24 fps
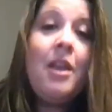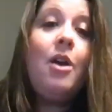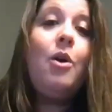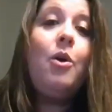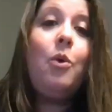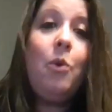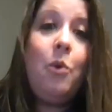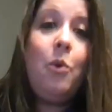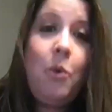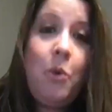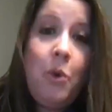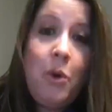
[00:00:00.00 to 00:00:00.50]

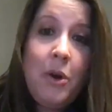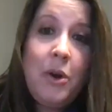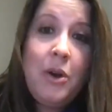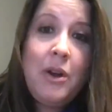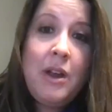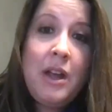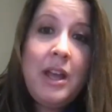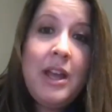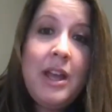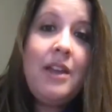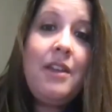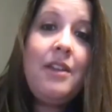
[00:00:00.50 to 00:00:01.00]
Or
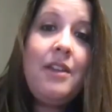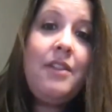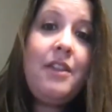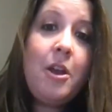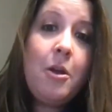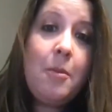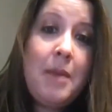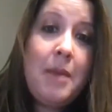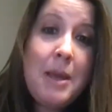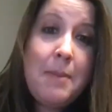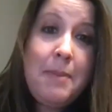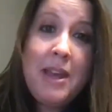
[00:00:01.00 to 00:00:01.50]
there
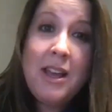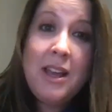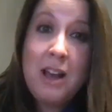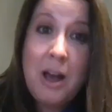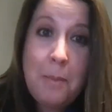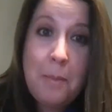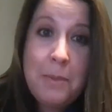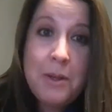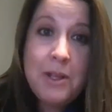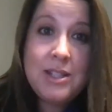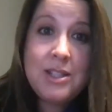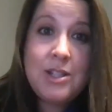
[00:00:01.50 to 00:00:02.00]
may be
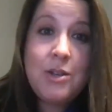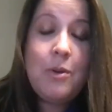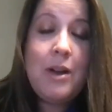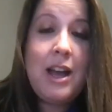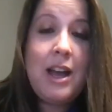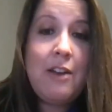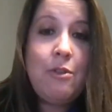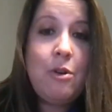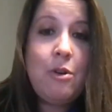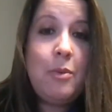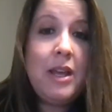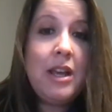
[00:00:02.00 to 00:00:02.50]
couples who have
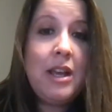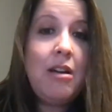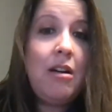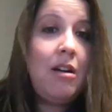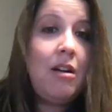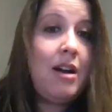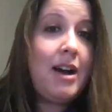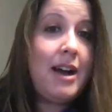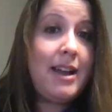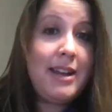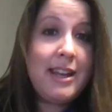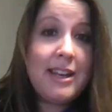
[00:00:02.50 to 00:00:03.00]
what we call
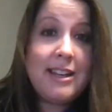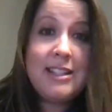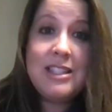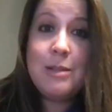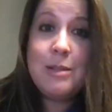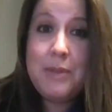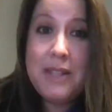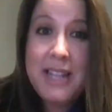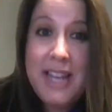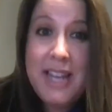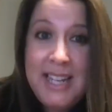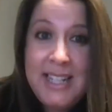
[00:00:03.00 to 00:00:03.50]

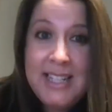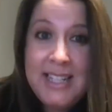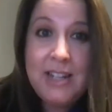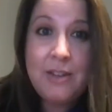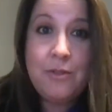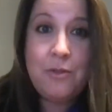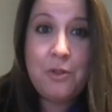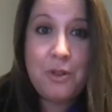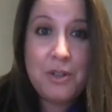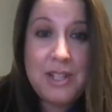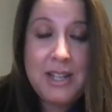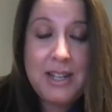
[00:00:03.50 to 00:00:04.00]
unexplained
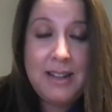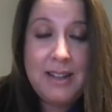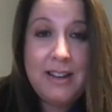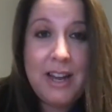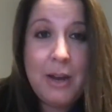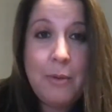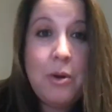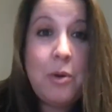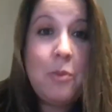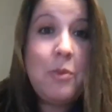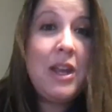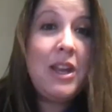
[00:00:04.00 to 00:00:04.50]
infertility,
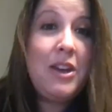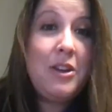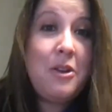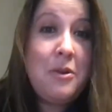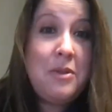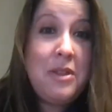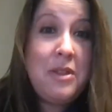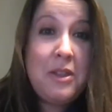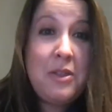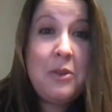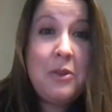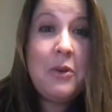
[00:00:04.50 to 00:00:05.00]
where we know
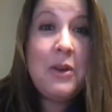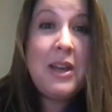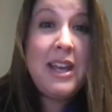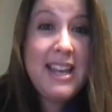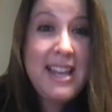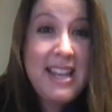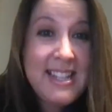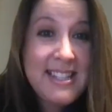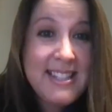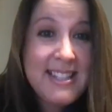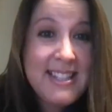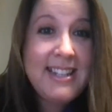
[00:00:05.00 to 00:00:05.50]
that there
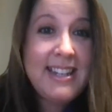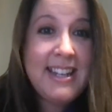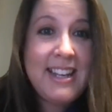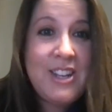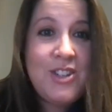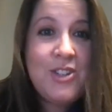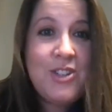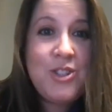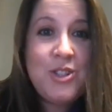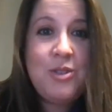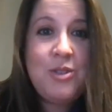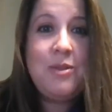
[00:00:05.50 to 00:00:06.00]
is an
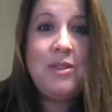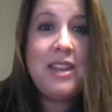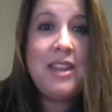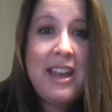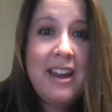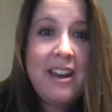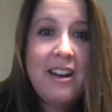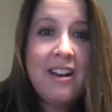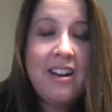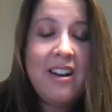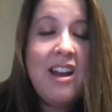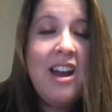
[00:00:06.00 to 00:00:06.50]
issue
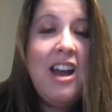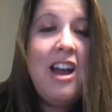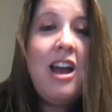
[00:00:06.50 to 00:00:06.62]
there,